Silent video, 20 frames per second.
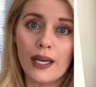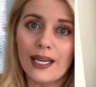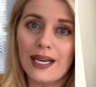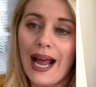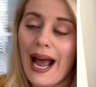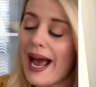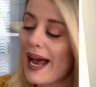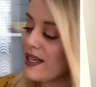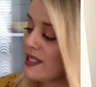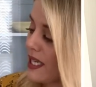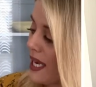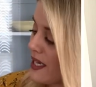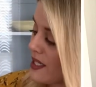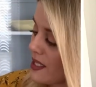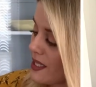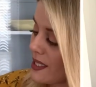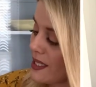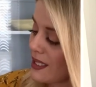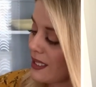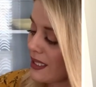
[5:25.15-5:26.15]
It has a
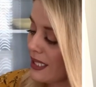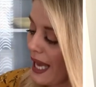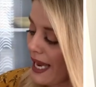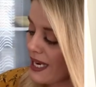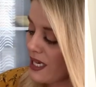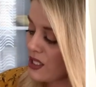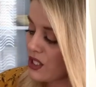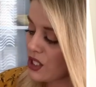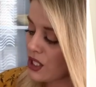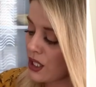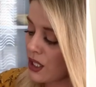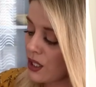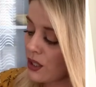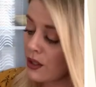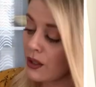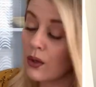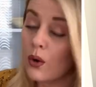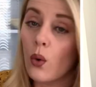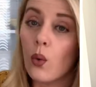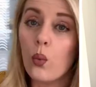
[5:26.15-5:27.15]
slight
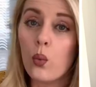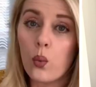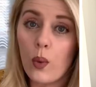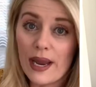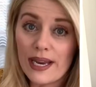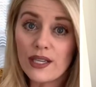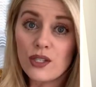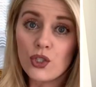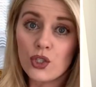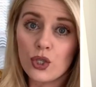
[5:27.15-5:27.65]
weight